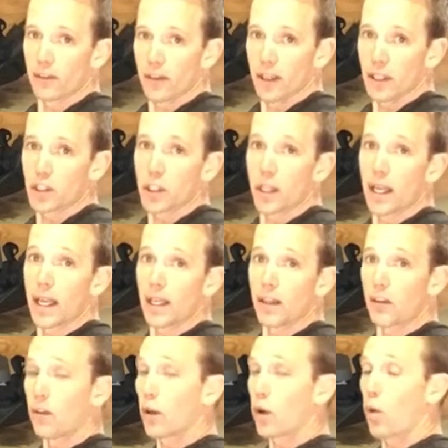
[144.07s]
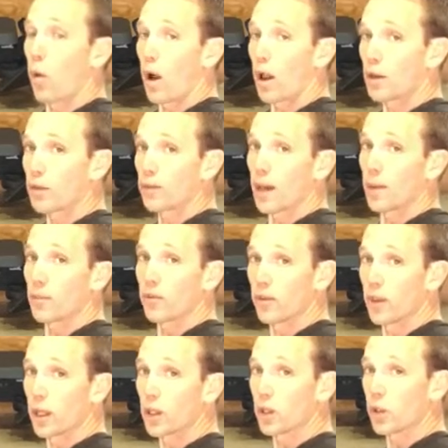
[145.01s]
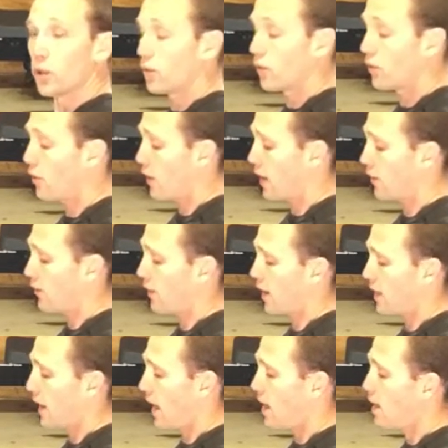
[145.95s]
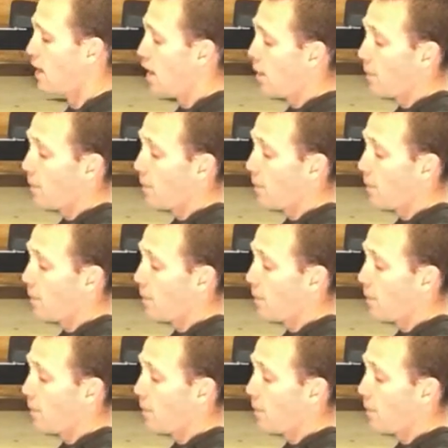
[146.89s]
and tension into the quadriceps and the glutes and things like that.